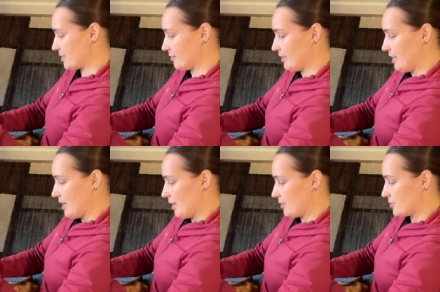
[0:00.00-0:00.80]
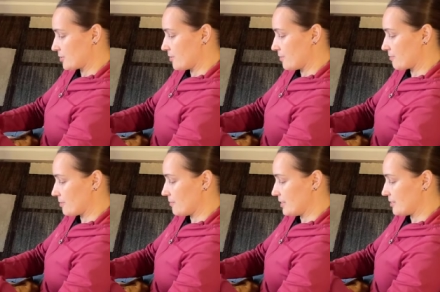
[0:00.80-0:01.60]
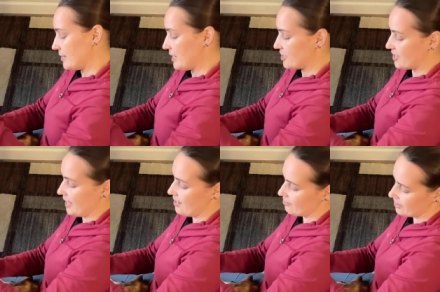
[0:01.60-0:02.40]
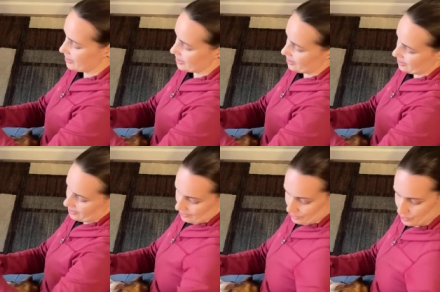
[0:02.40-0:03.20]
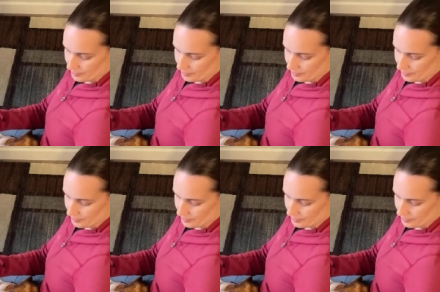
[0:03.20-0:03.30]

So I'll just go through and do each nail. Good girl.